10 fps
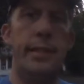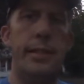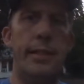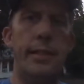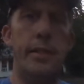
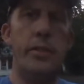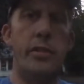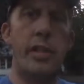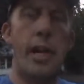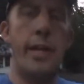Uh,
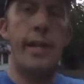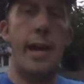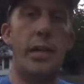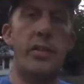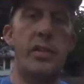there's Connie
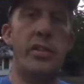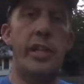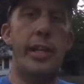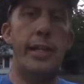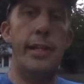Allison
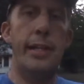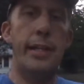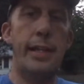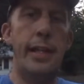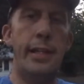checking in
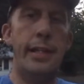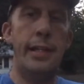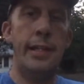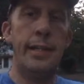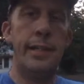and Kelly.
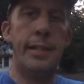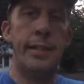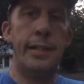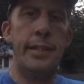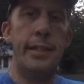
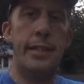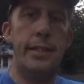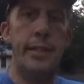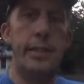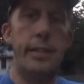
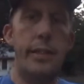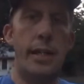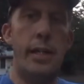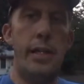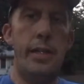Uh,
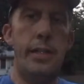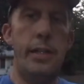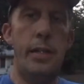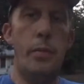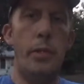Todd,
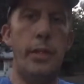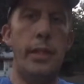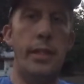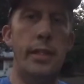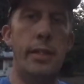
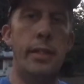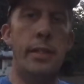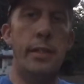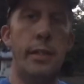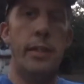Kimberly,
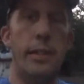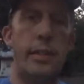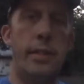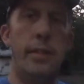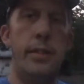
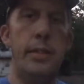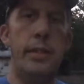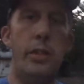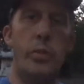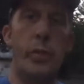and
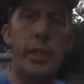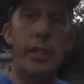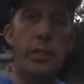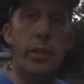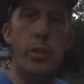there's
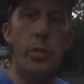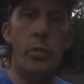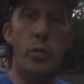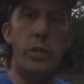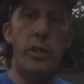Ricky
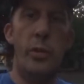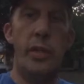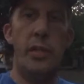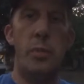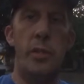Joe and
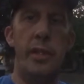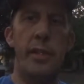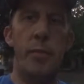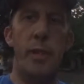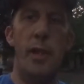Joanne Smith.
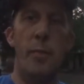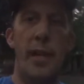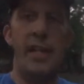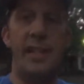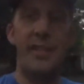Barely
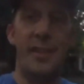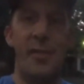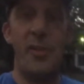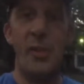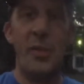made it, less a
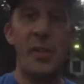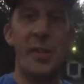few.